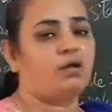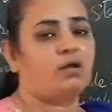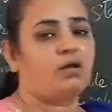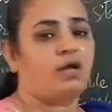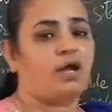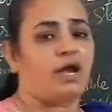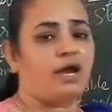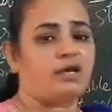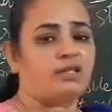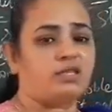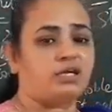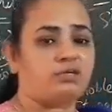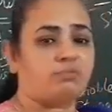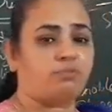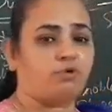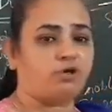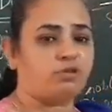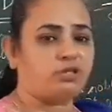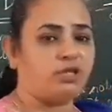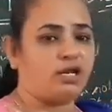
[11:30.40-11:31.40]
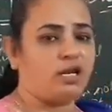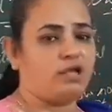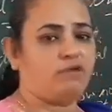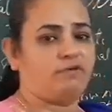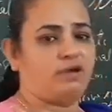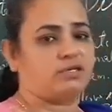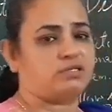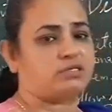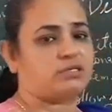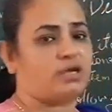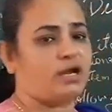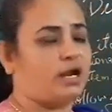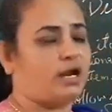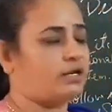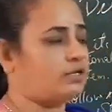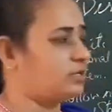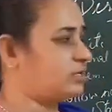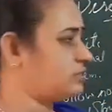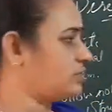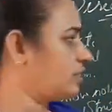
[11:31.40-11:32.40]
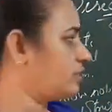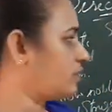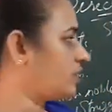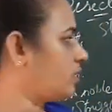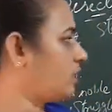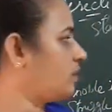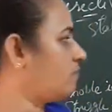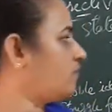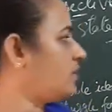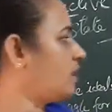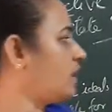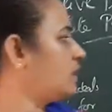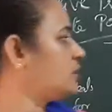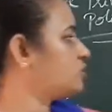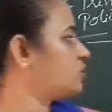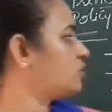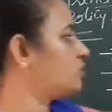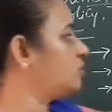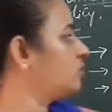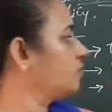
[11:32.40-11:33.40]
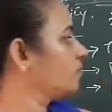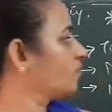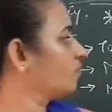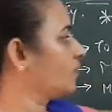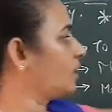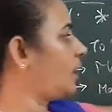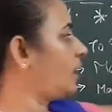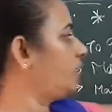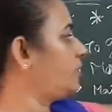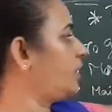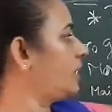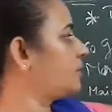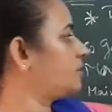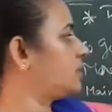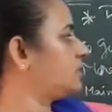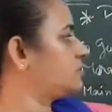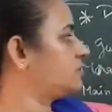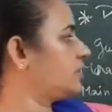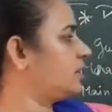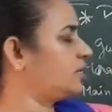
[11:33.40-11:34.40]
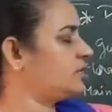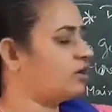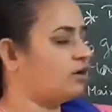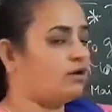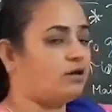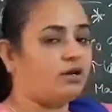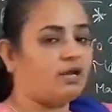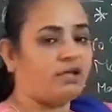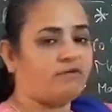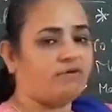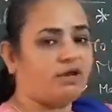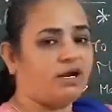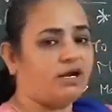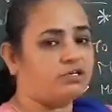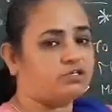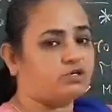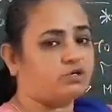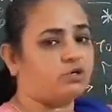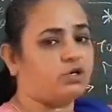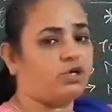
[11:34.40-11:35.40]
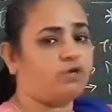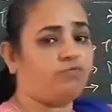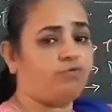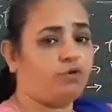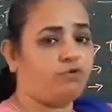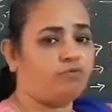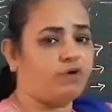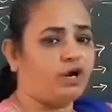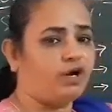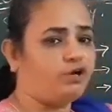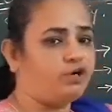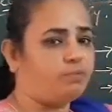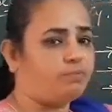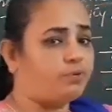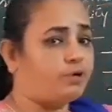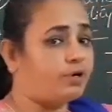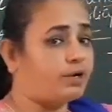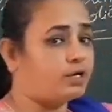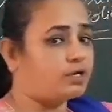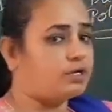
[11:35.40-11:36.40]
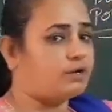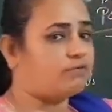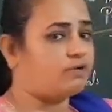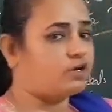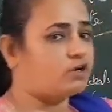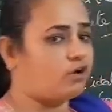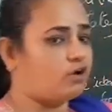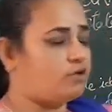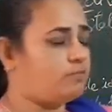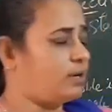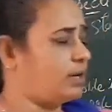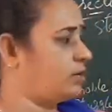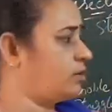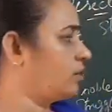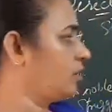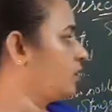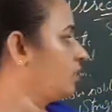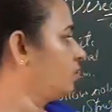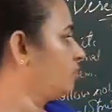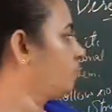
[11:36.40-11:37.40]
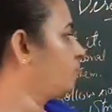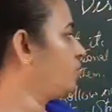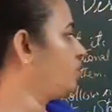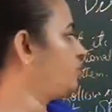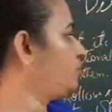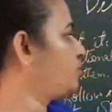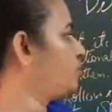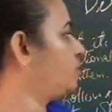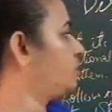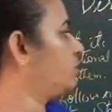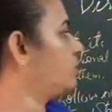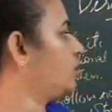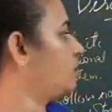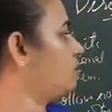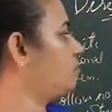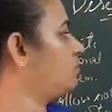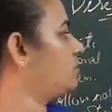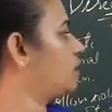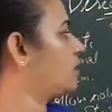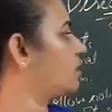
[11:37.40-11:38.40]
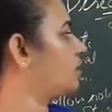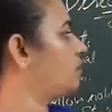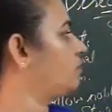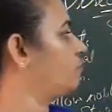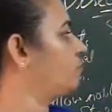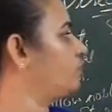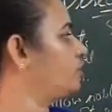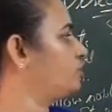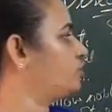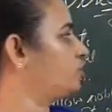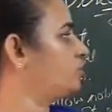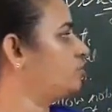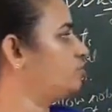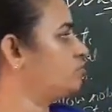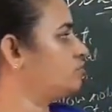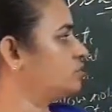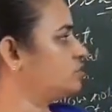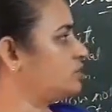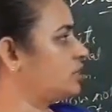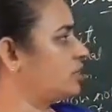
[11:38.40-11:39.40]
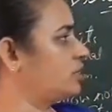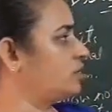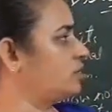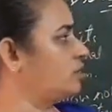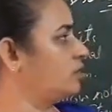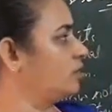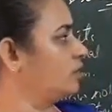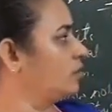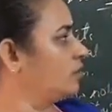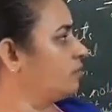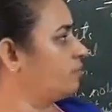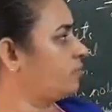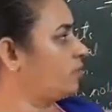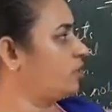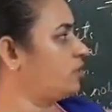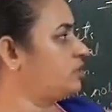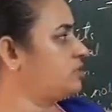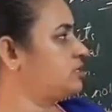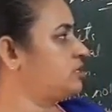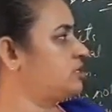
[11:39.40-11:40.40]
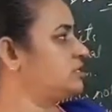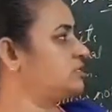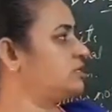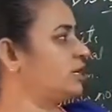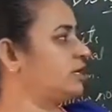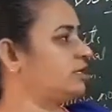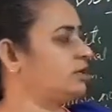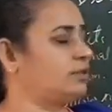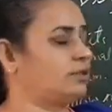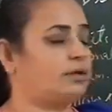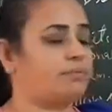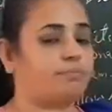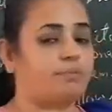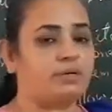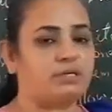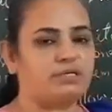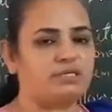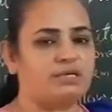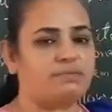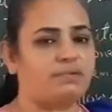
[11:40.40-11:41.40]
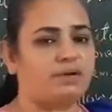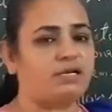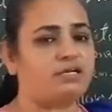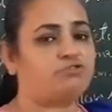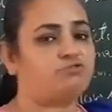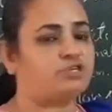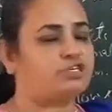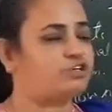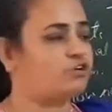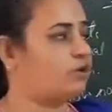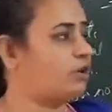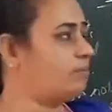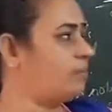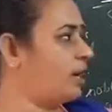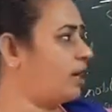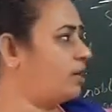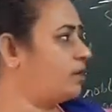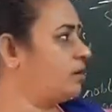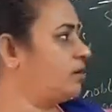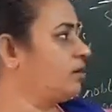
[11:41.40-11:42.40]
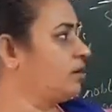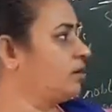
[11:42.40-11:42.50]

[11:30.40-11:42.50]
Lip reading: at both the levels, at the central level also and at the state level also, if we want to protect our government, we should use the policies, that the principles which are made